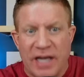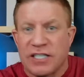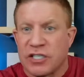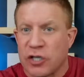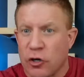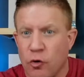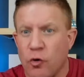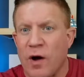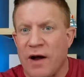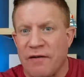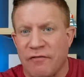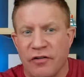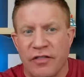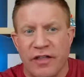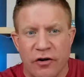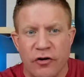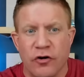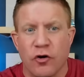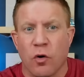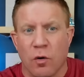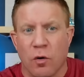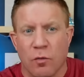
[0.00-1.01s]
So, whoever their
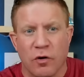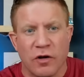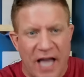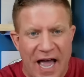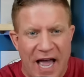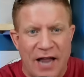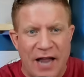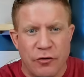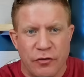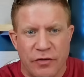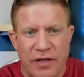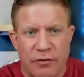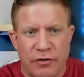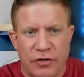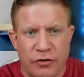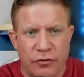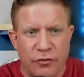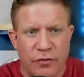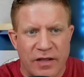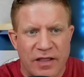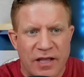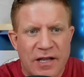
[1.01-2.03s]
normal guy who they would
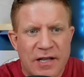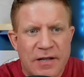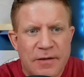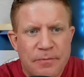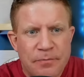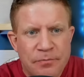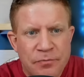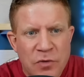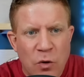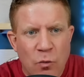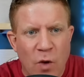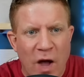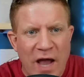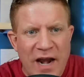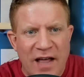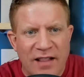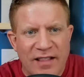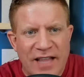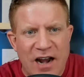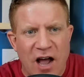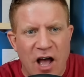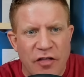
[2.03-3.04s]
do it with. Why
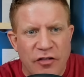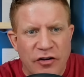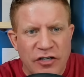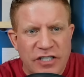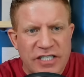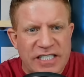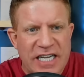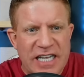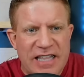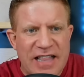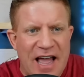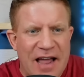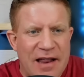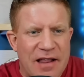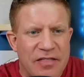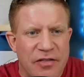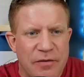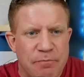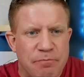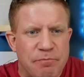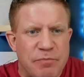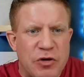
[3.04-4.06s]
not let others see that
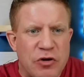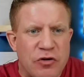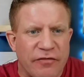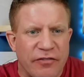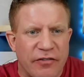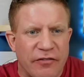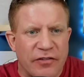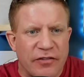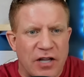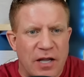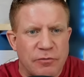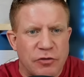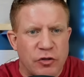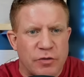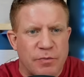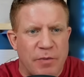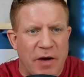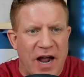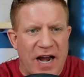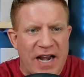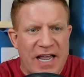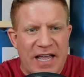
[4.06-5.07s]
the beautiful, voluptuous
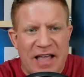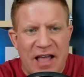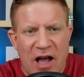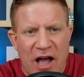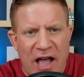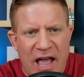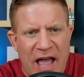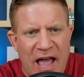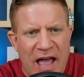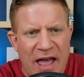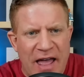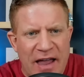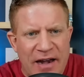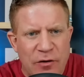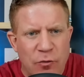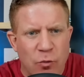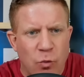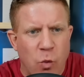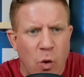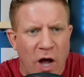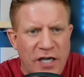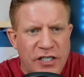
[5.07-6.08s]
body
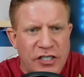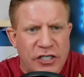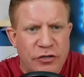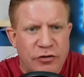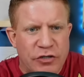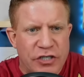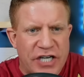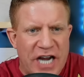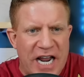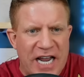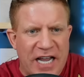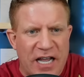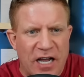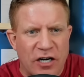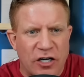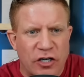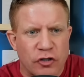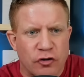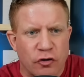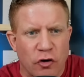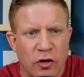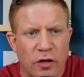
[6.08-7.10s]
and watch you shake
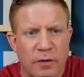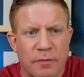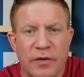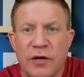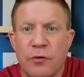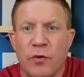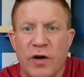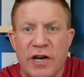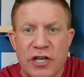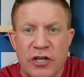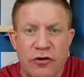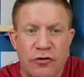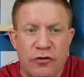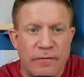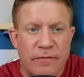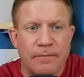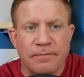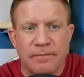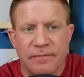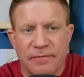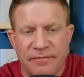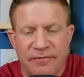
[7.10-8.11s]
uncontrollably when you
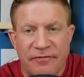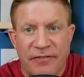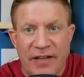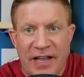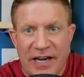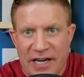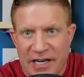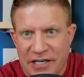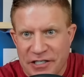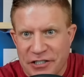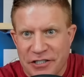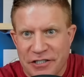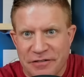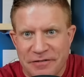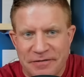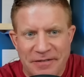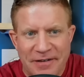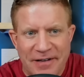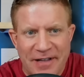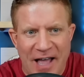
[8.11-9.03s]
finish?